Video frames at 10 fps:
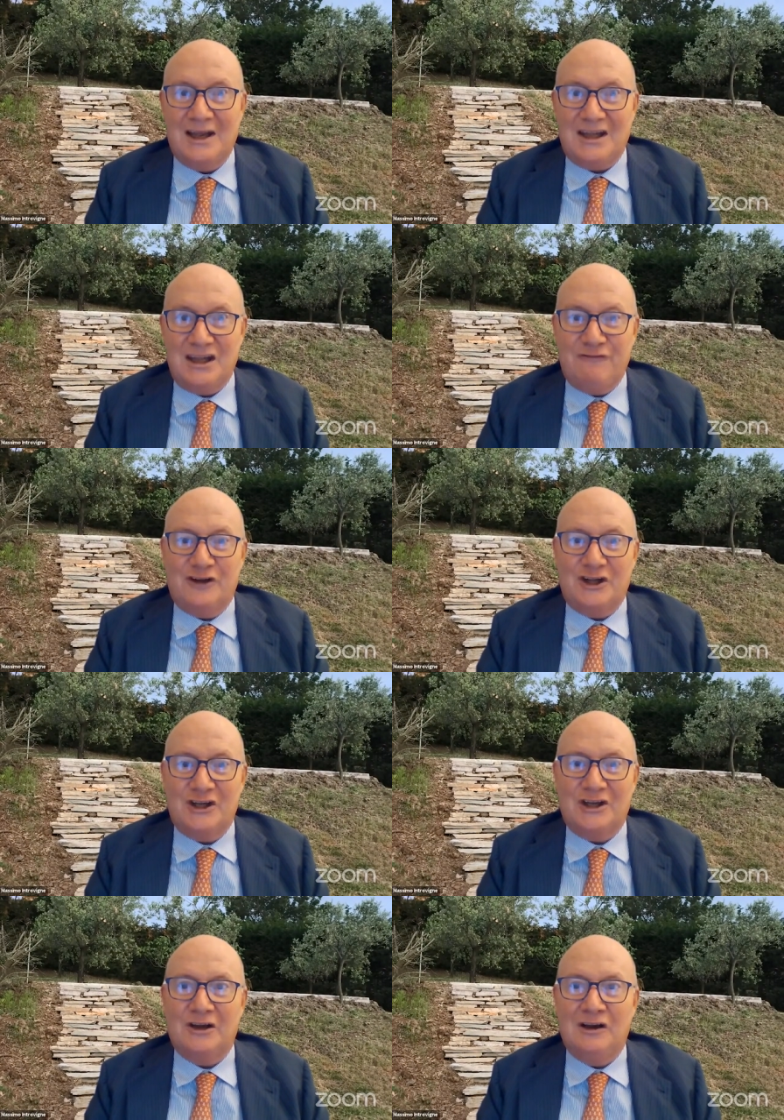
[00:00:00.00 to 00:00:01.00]
even
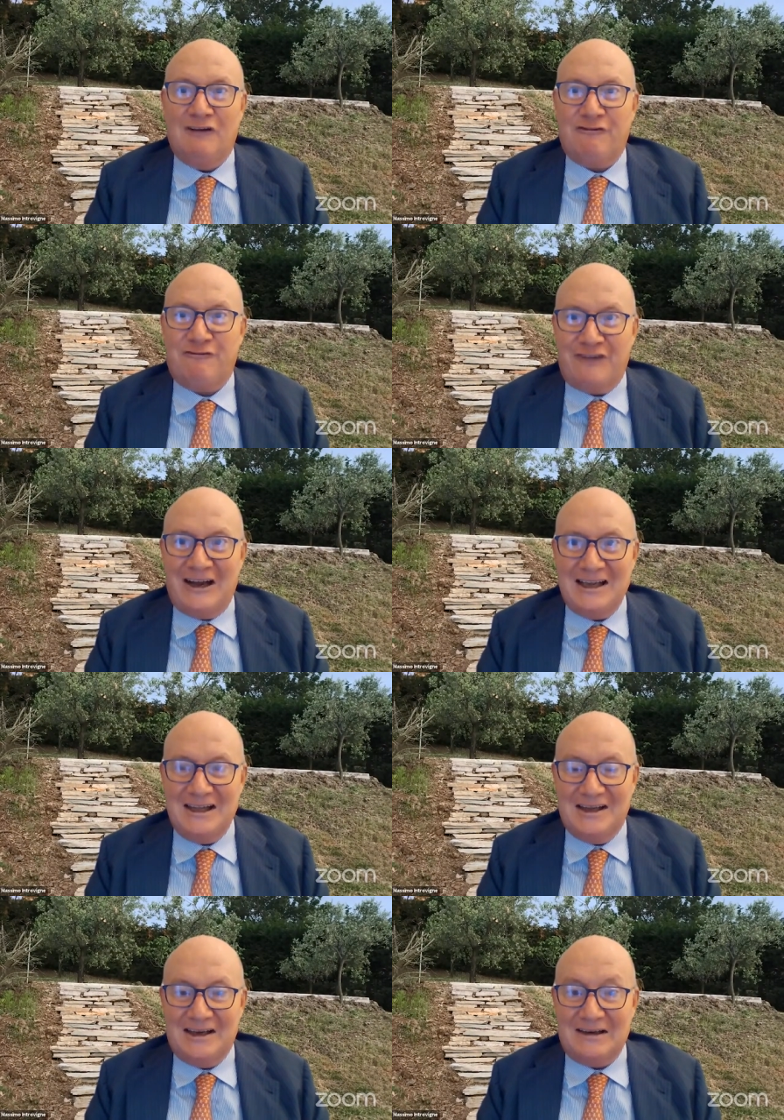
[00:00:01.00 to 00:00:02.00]

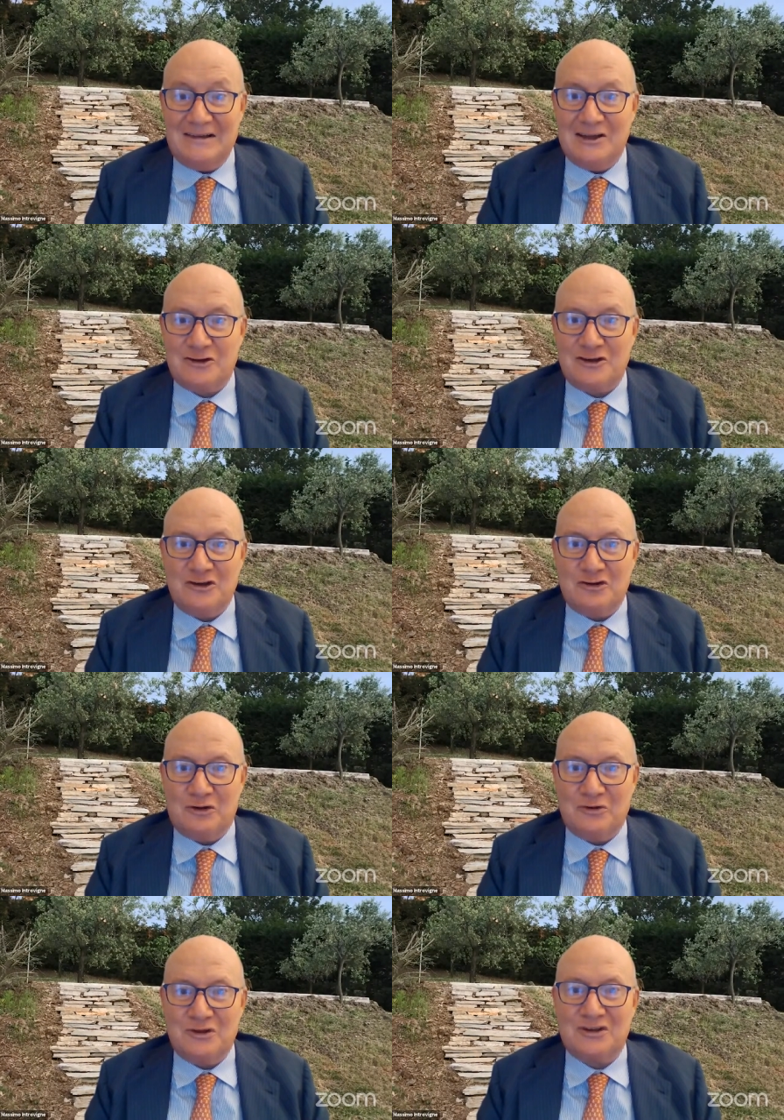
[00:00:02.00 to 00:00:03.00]
final
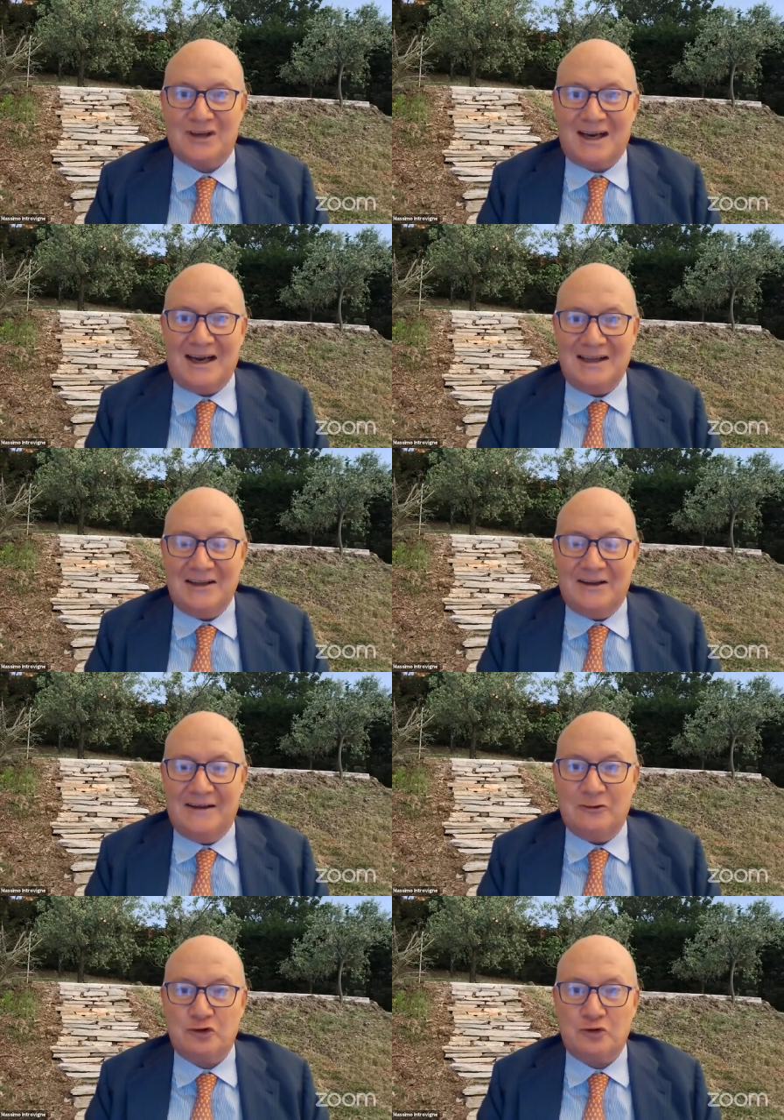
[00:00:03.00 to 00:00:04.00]
decisions can and
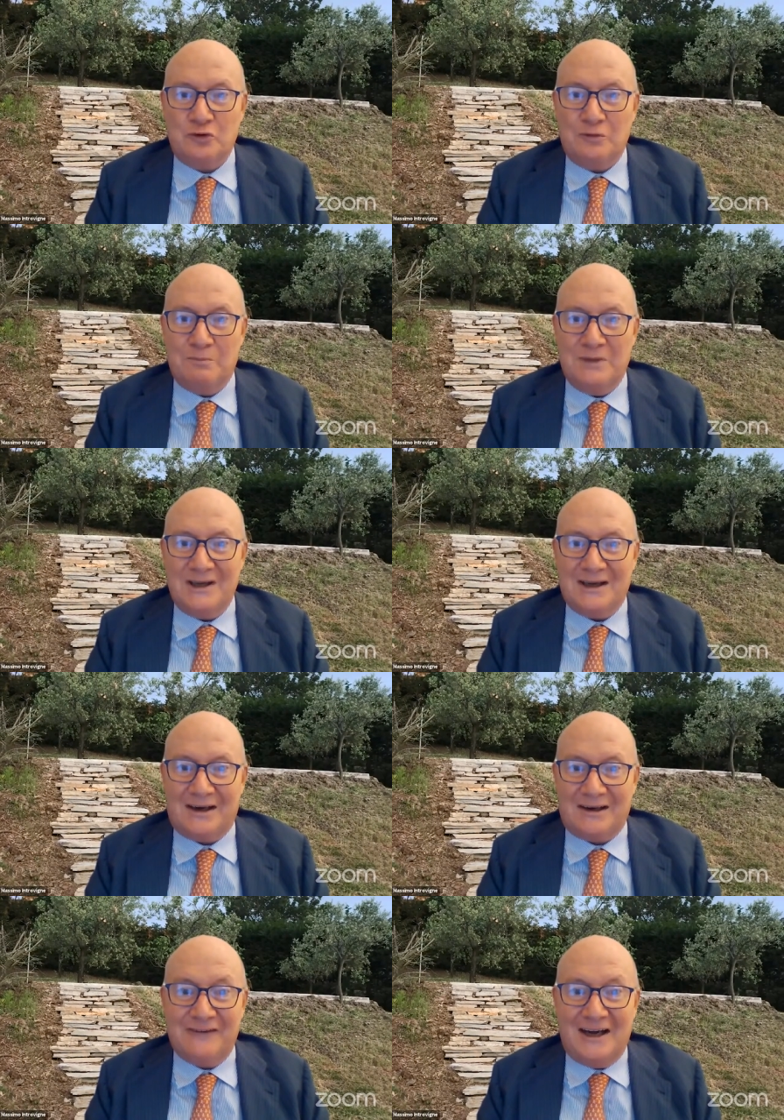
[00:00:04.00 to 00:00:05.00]
should be
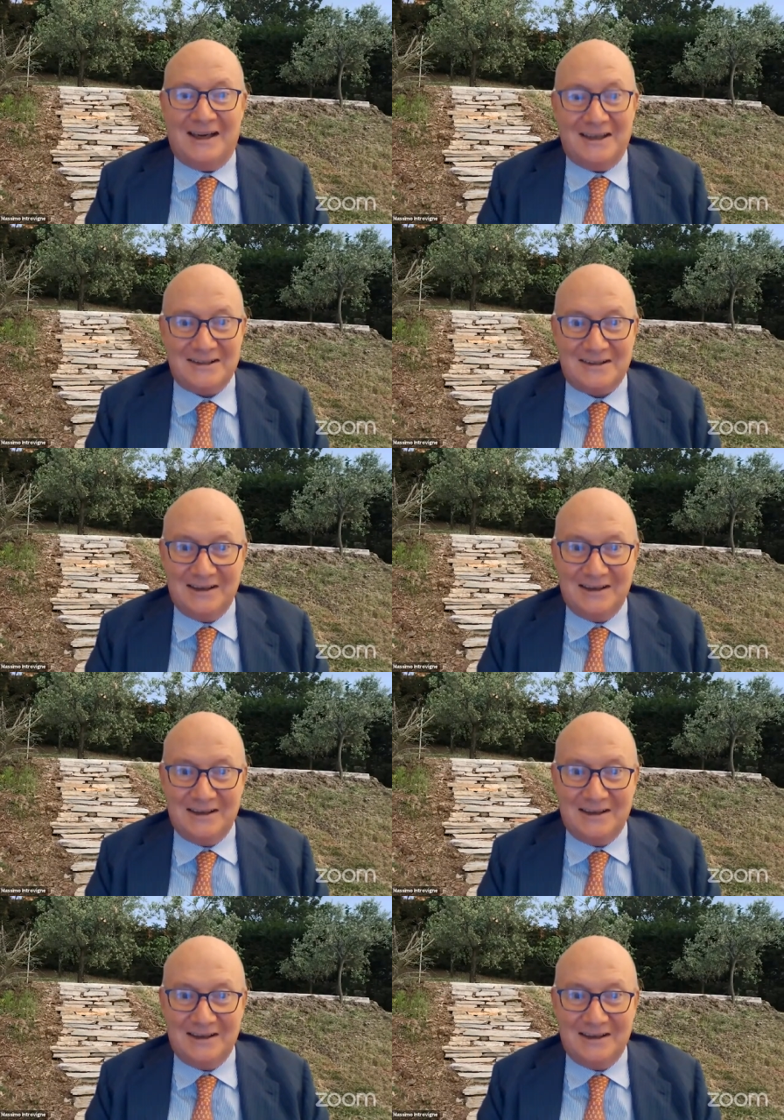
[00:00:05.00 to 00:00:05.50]
revised.